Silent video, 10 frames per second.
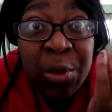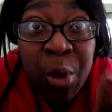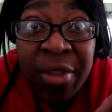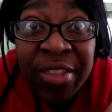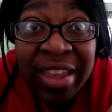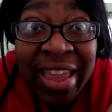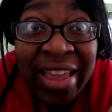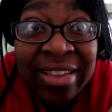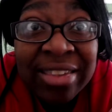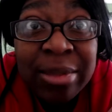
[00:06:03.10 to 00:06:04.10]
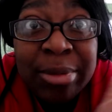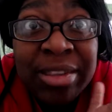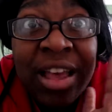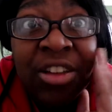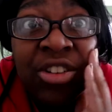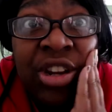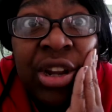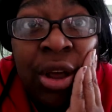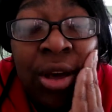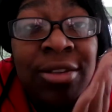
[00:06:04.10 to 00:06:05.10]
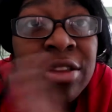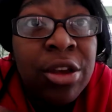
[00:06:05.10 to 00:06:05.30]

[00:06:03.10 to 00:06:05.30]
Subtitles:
won the case, the misogyny laws